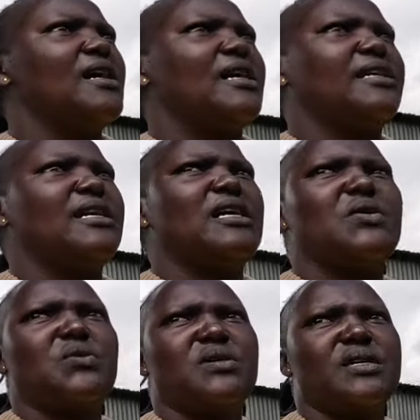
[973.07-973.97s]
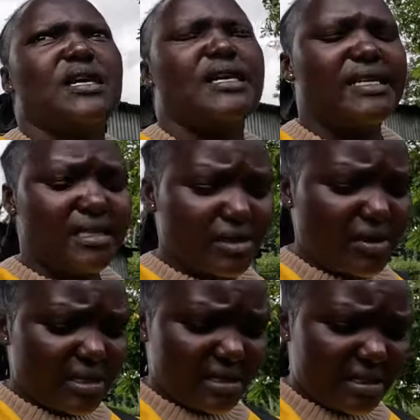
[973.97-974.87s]
And now let's
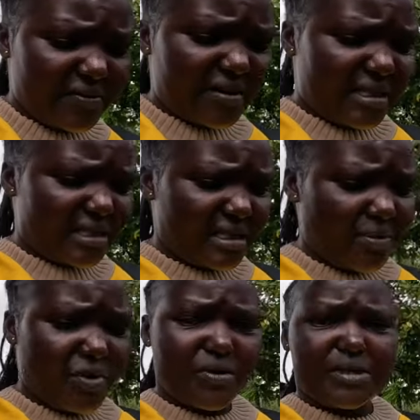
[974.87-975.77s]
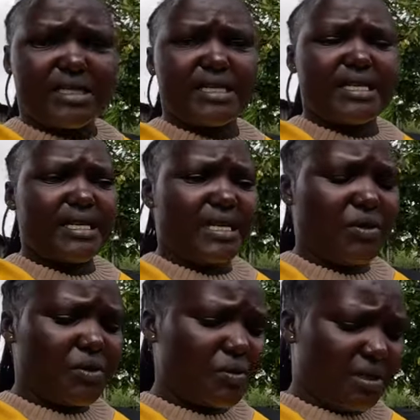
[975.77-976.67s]
go and see if there is someone. We say
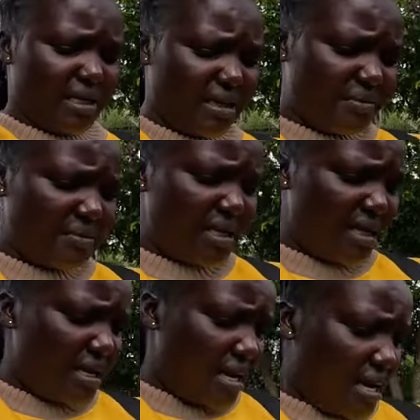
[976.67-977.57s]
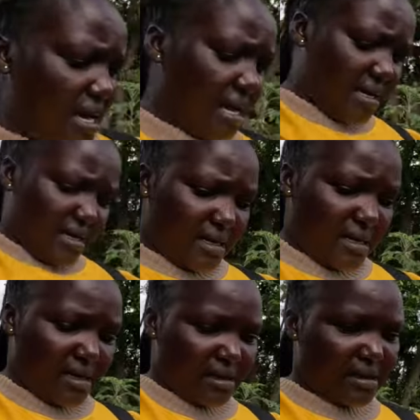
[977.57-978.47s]
hello to them, and
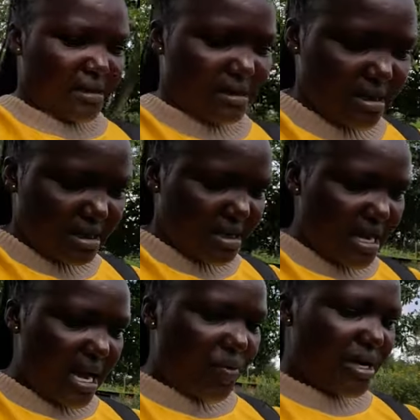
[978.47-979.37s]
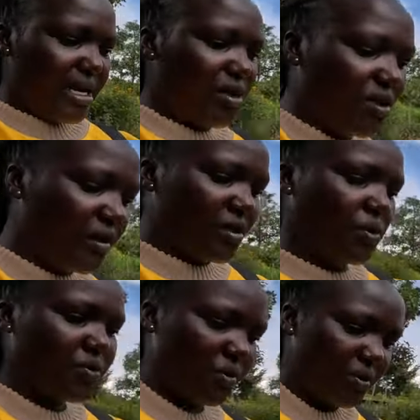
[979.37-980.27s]
yeah, we head over
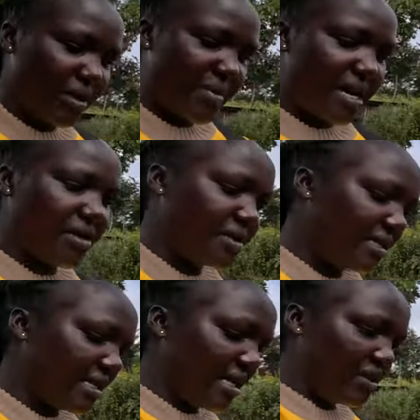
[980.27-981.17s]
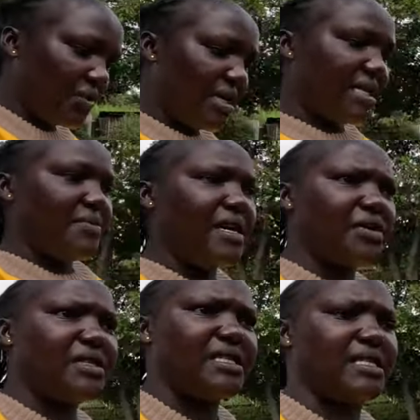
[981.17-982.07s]
to the burial site where the
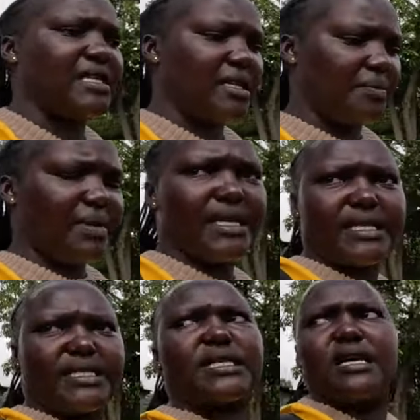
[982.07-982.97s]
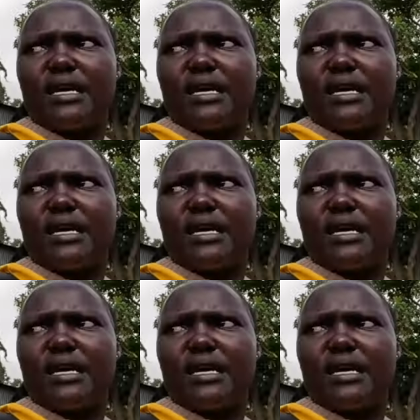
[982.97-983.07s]
burial is taking place.